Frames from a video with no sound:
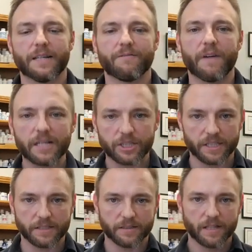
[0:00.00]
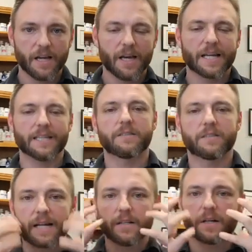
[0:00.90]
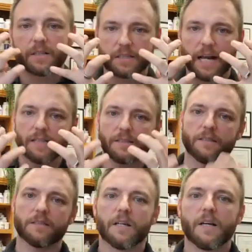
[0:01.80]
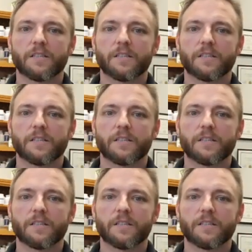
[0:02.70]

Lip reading: infections can settle in our sinuses.